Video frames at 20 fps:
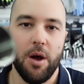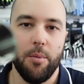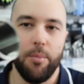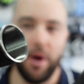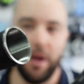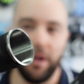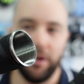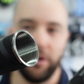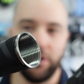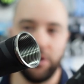
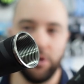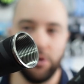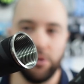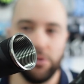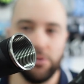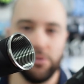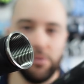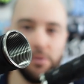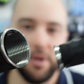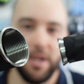But
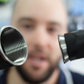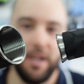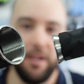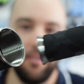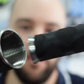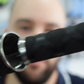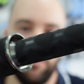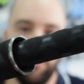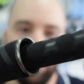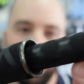cool,
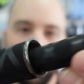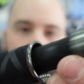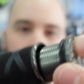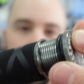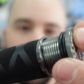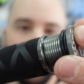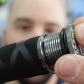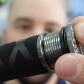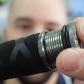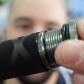easy
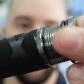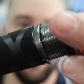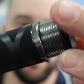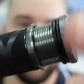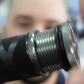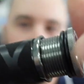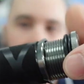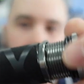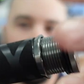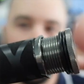storage.
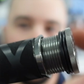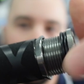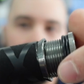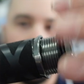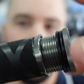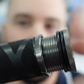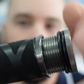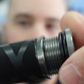Just simply